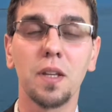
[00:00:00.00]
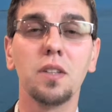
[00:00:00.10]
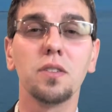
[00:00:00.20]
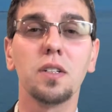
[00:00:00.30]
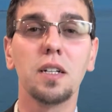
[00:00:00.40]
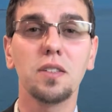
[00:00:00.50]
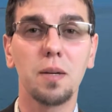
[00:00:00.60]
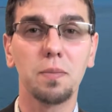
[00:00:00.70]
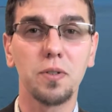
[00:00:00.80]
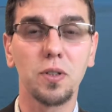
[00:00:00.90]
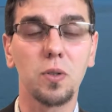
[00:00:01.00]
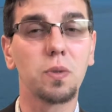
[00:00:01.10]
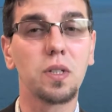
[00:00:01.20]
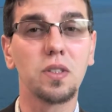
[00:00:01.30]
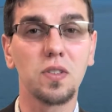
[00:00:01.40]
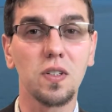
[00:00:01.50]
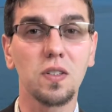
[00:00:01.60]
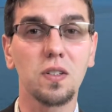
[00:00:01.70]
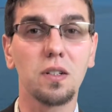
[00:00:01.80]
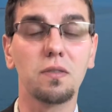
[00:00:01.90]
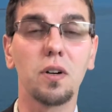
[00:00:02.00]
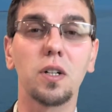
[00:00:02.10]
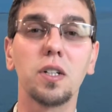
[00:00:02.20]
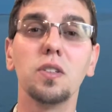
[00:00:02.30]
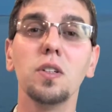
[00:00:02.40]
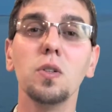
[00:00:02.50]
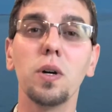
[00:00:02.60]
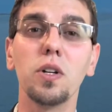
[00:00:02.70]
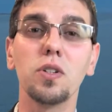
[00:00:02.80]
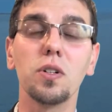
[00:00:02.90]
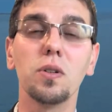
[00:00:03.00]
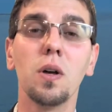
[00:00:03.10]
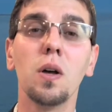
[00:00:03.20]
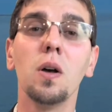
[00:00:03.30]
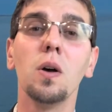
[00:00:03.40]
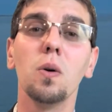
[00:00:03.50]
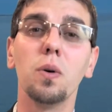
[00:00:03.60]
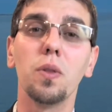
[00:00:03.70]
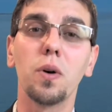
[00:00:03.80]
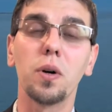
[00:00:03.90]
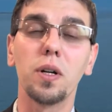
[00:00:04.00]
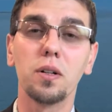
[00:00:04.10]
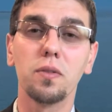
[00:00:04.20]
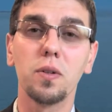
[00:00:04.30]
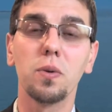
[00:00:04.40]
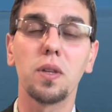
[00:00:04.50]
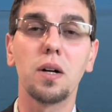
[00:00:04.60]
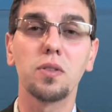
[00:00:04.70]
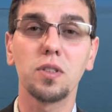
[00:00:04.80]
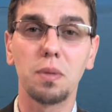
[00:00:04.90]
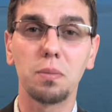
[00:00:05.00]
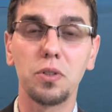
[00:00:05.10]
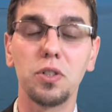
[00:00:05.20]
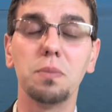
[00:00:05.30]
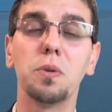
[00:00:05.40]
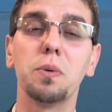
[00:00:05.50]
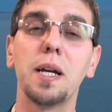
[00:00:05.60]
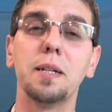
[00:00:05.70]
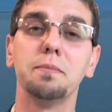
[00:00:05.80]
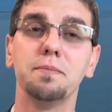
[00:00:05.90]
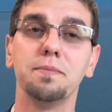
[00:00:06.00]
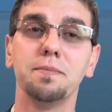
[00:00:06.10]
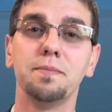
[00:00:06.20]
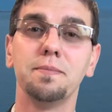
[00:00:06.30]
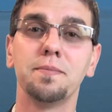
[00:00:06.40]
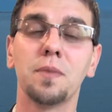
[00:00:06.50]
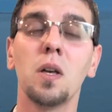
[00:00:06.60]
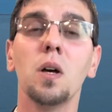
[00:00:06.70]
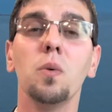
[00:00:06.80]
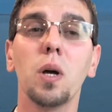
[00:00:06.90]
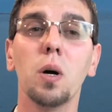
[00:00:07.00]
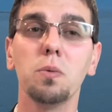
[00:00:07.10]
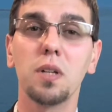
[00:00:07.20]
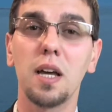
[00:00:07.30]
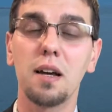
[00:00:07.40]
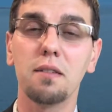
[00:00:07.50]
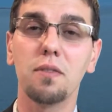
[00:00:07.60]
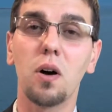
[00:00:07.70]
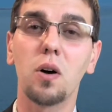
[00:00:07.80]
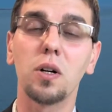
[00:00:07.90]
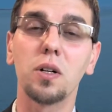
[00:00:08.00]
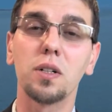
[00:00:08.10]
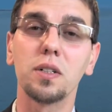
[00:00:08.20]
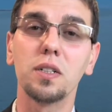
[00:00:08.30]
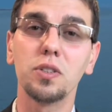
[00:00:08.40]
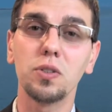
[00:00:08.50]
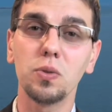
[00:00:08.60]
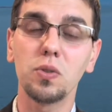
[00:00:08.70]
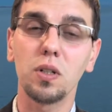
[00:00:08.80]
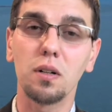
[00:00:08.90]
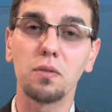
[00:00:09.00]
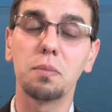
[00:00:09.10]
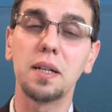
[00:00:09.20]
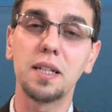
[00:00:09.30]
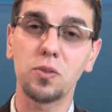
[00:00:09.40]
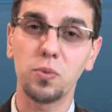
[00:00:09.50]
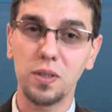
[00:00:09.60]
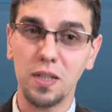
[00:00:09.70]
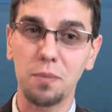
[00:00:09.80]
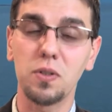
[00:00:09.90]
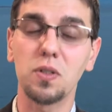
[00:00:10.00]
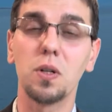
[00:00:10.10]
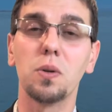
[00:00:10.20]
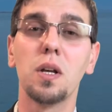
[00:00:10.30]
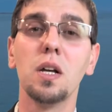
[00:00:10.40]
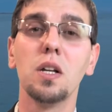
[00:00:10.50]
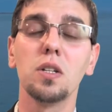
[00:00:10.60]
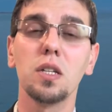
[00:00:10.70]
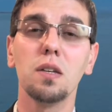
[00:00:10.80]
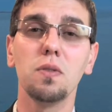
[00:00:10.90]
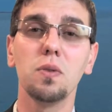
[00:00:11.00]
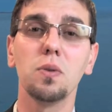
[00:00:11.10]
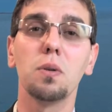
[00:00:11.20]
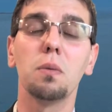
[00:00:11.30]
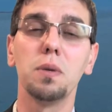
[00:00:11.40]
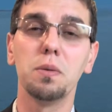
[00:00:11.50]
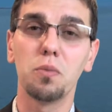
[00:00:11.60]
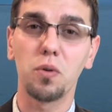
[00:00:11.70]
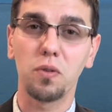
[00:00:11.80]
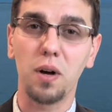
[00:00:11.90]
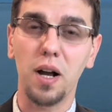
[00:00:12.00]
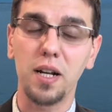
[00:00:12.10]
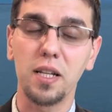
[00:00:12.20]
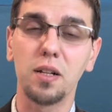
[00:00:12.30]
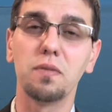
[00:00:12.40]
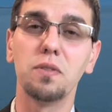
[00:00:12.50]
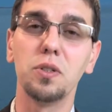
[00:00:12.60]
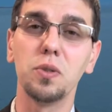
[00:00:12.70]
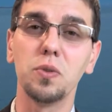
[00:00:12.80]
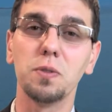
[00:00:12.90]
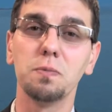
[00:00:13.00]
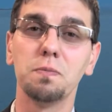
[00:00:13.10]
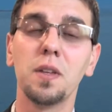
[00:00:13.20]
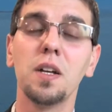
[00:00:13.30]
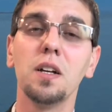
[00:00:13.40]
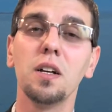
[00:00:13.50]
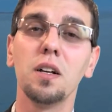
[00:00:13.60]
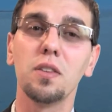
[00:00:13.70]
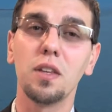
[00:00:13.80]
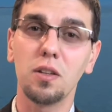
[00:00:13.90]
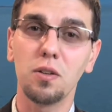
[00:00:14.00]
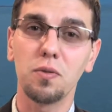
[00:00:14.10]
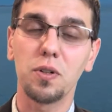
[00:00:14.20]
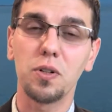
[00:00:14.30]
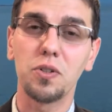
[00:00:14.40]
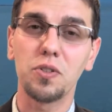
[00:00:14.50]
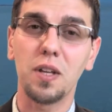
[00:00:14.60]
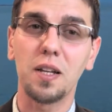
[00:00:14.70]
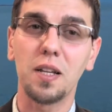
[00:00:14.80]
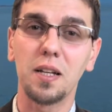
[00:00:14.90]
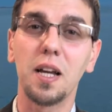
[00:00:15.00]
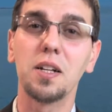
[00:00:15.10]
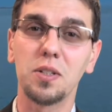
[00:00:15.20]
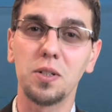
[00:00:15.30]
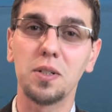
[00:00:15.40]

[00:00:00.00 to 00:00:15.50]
tonight's episode will consist of our continuation with our interview with Councilmember Jim Moran. We hope to have our issue solved by next week's episode to give you a bit more variety of the news. Thank you for understanding, and until